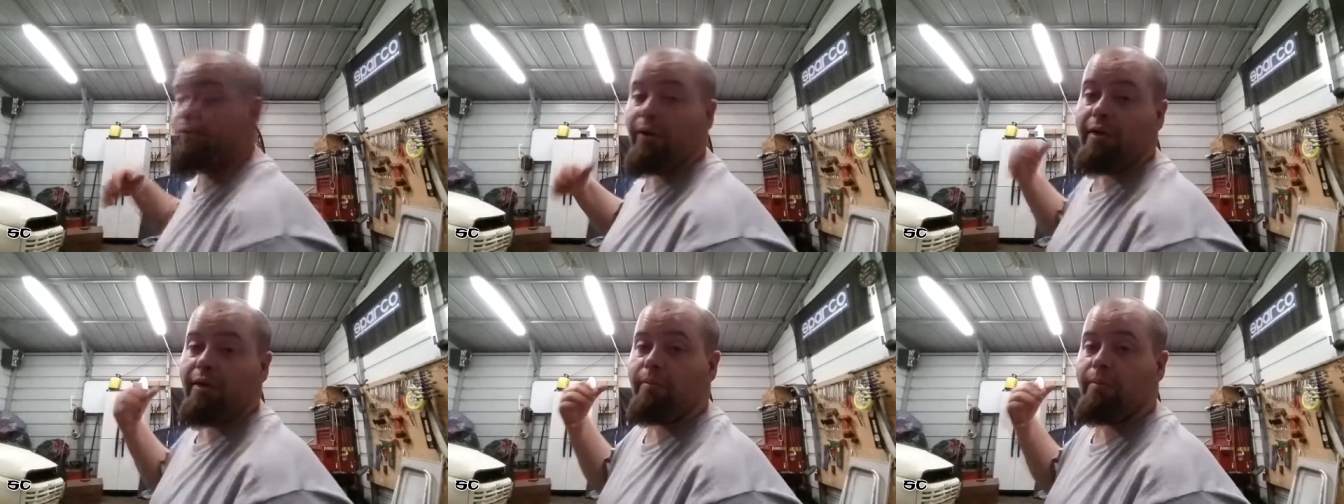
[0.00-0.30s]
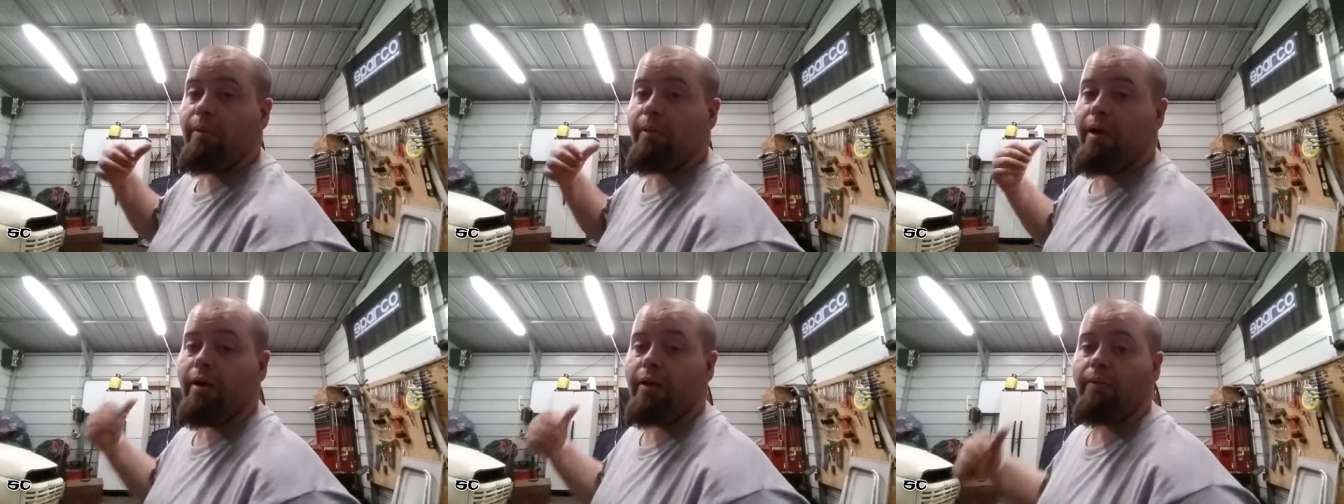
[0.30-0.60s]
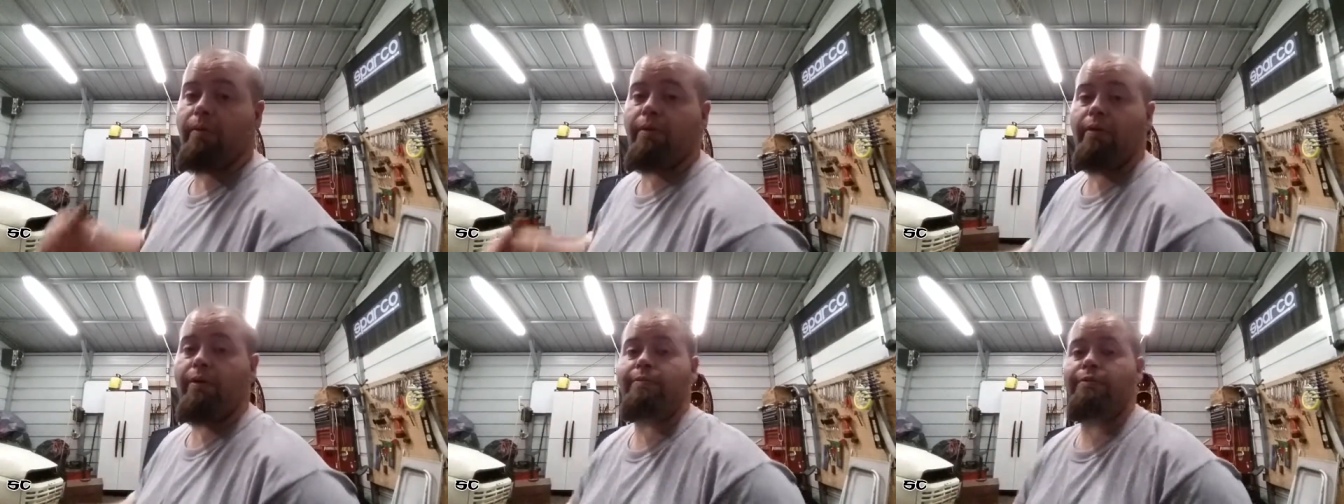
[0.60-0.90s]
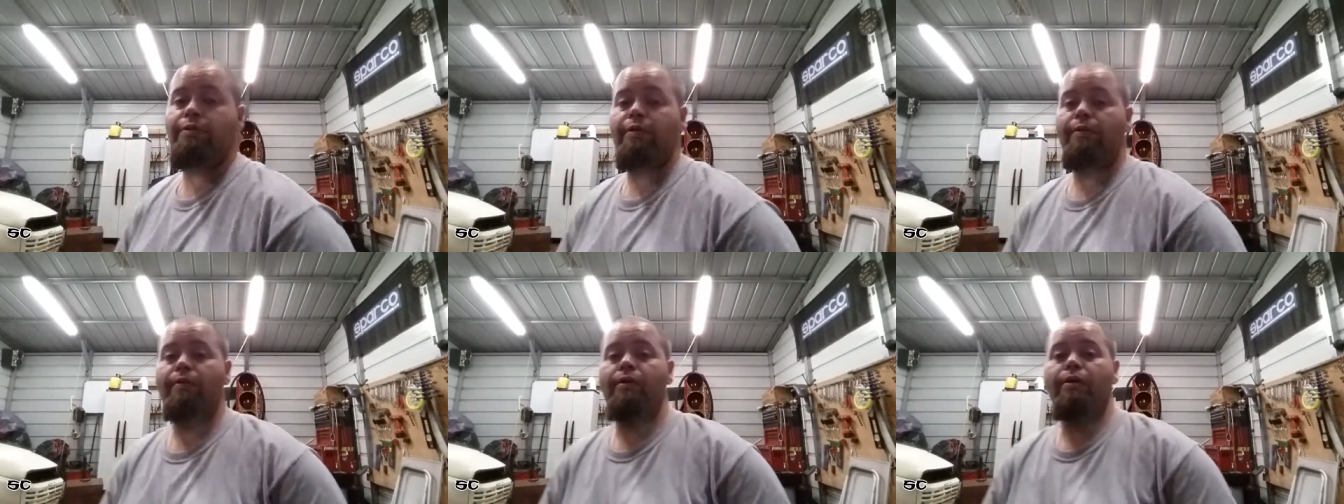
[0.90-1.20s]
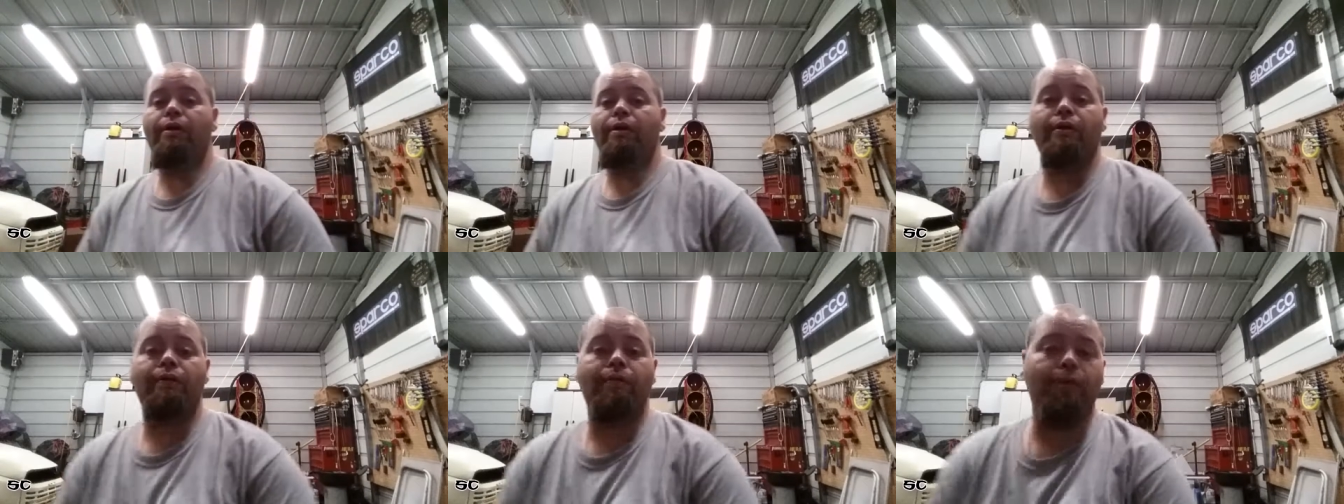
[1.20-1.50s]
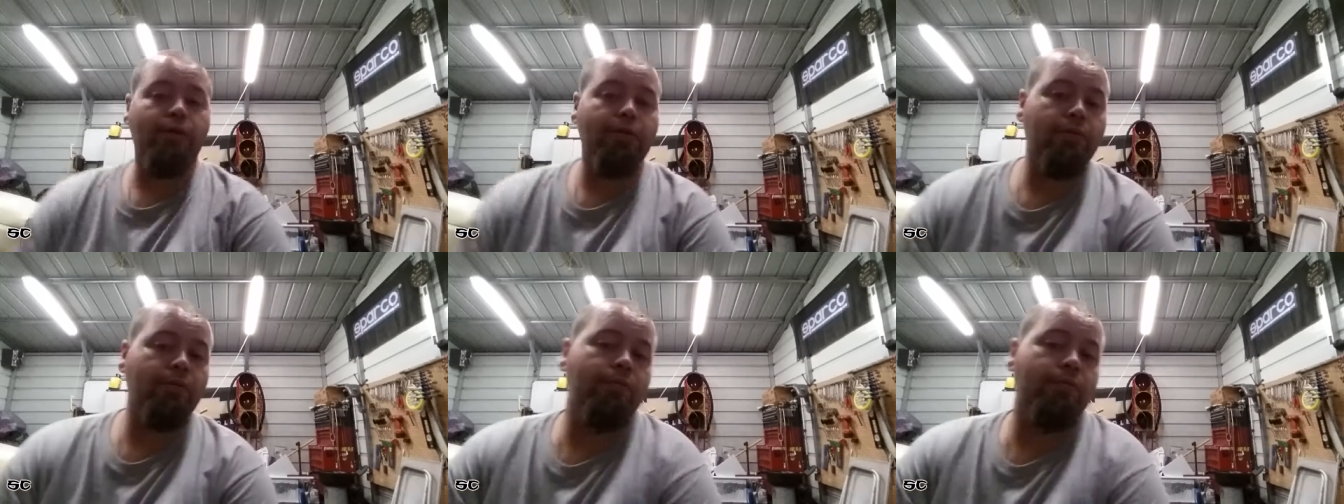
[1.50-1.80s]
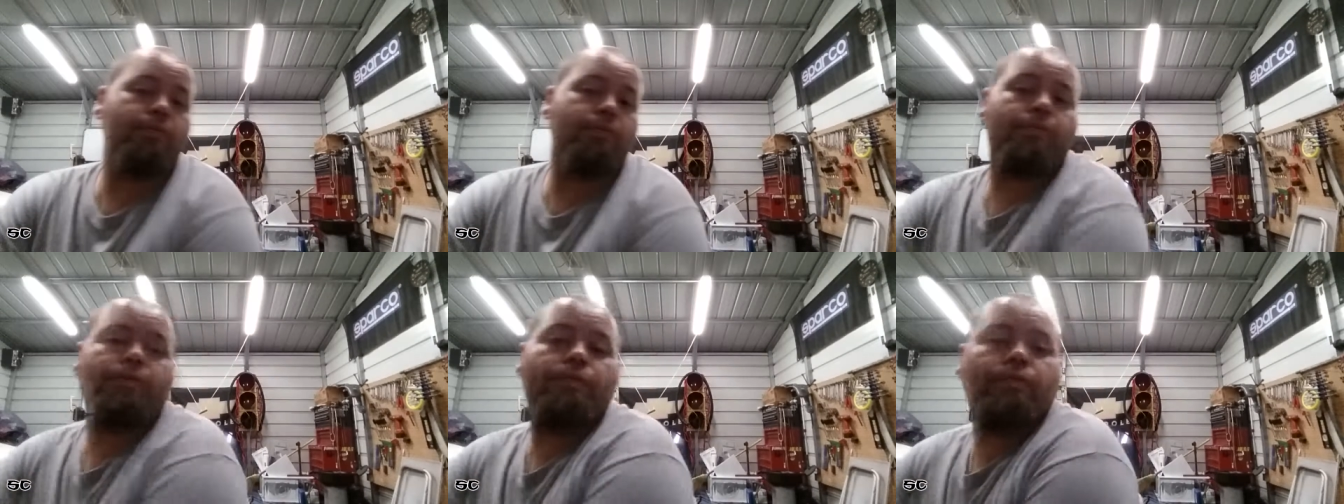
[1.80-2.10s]
fucking microwaves over there that,
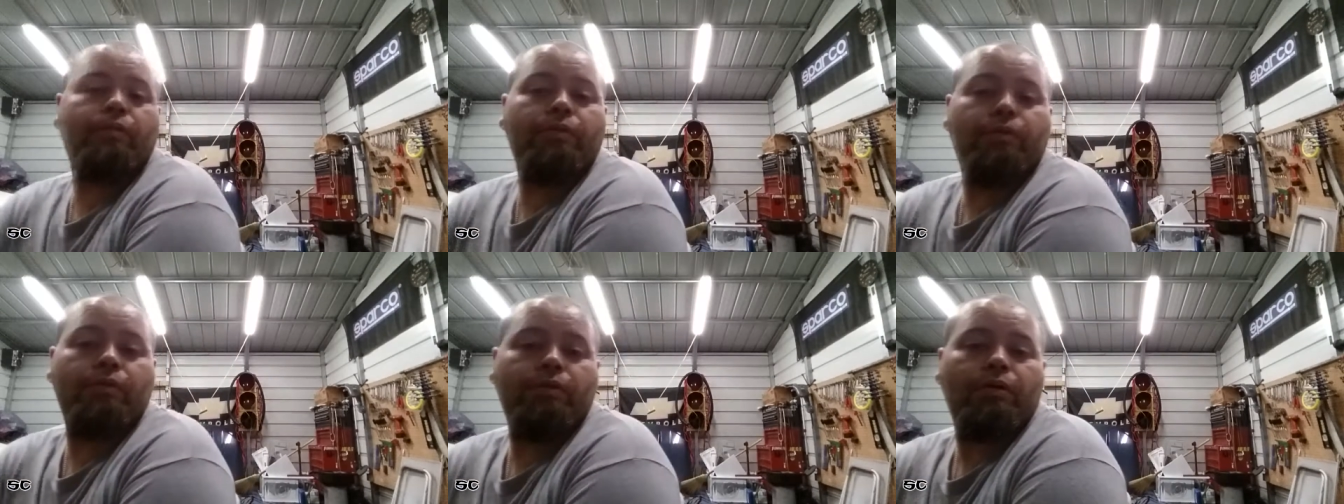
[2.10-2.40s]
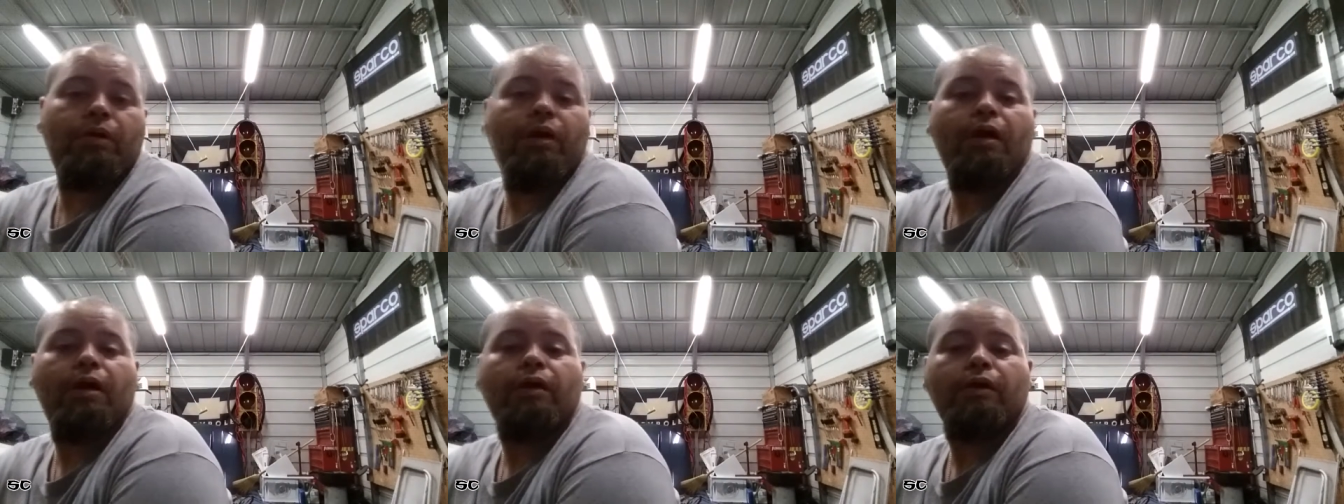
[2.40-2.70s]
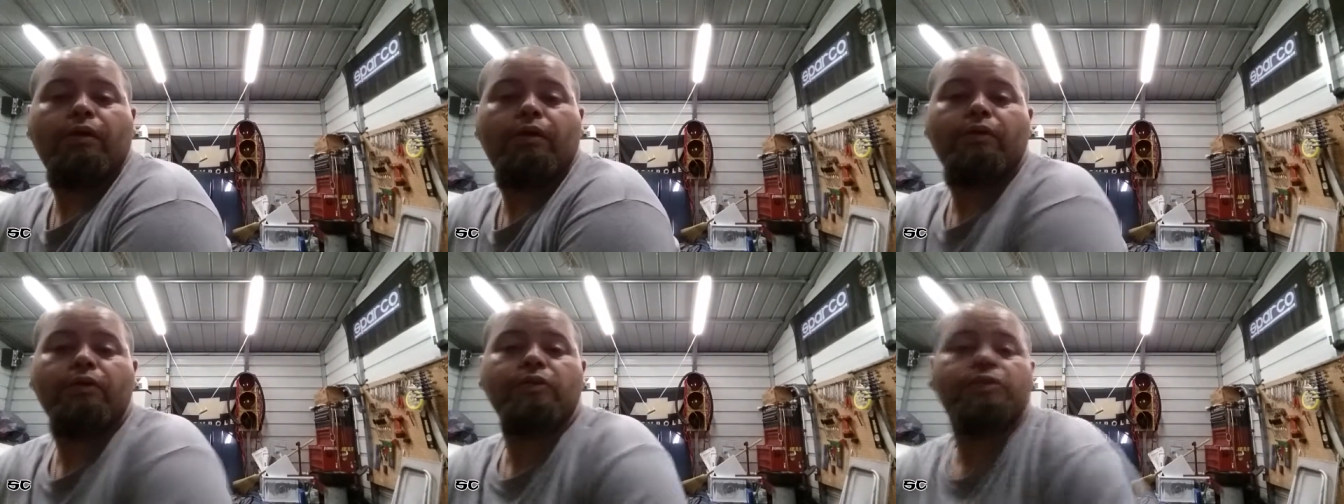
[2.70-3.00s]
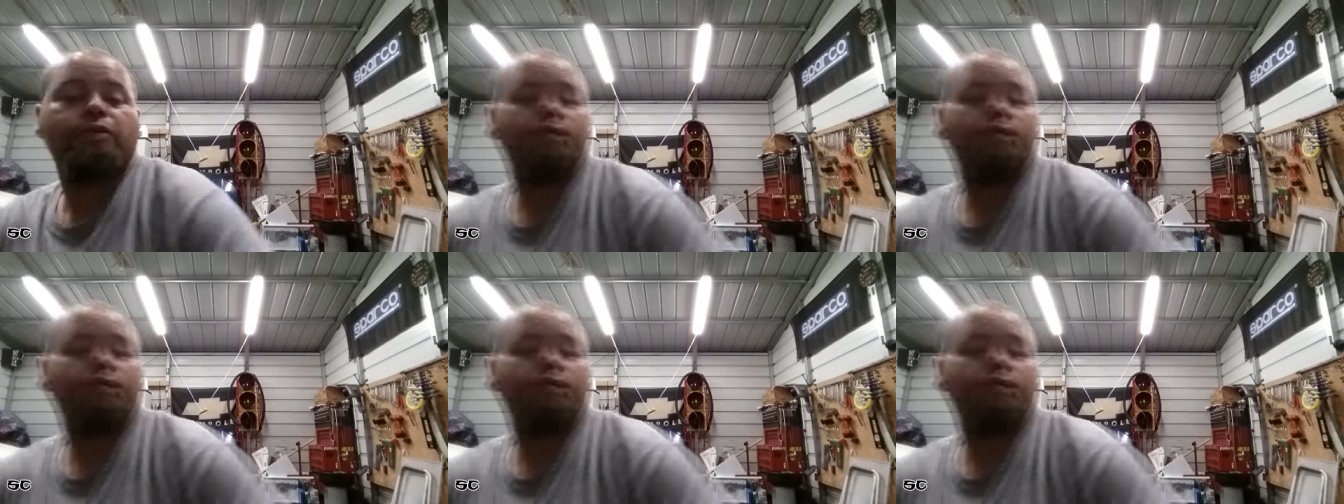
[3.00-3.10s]
yeah, you can